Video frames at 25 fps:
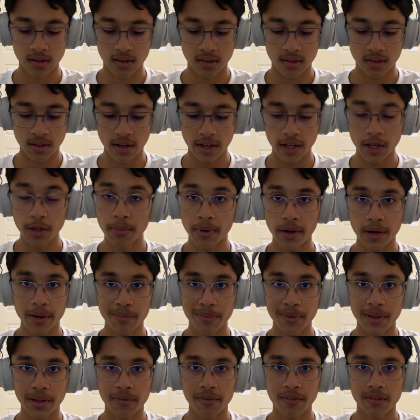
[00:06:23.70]
And you might
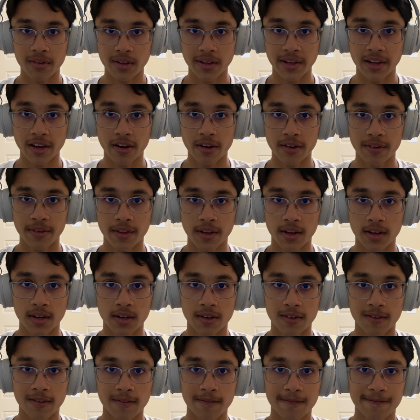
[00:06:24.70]
be able to hear the
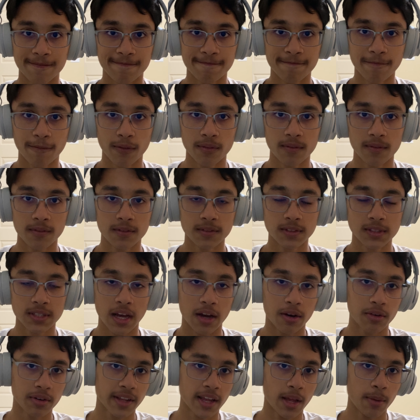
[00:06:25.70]

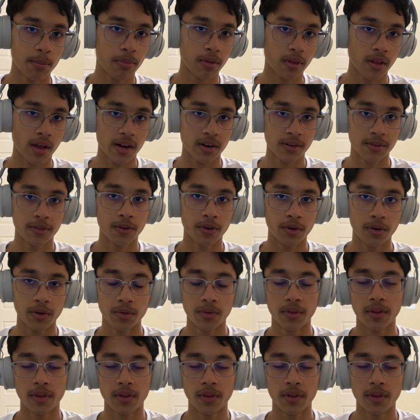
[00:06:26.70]
sound get bled through